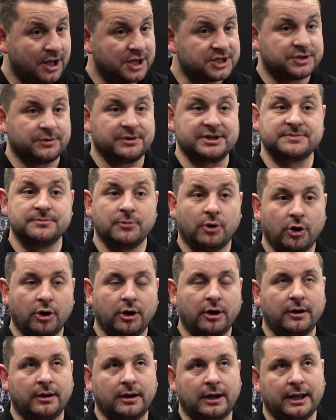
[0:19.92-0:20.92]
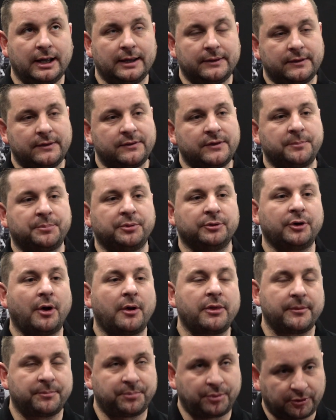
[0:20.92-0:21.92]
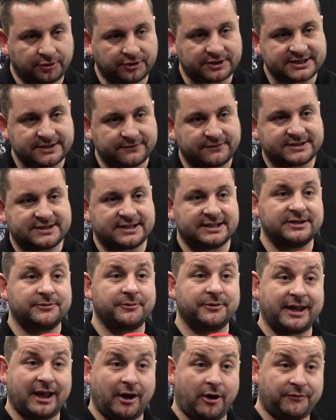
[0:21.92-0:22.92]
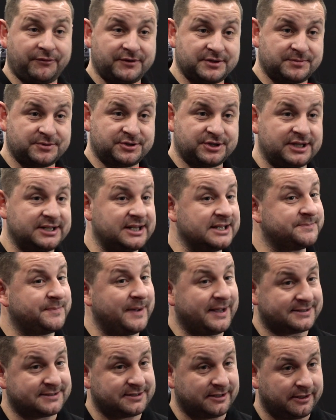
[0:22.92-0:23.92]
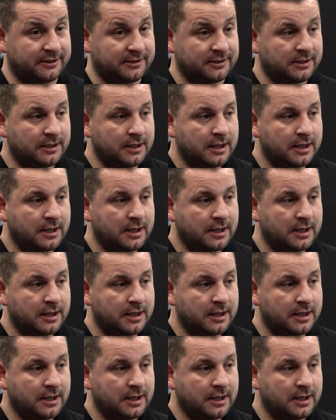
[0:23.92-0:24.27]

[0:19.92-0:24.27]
So it's more, the productivity you will get off this machine is better.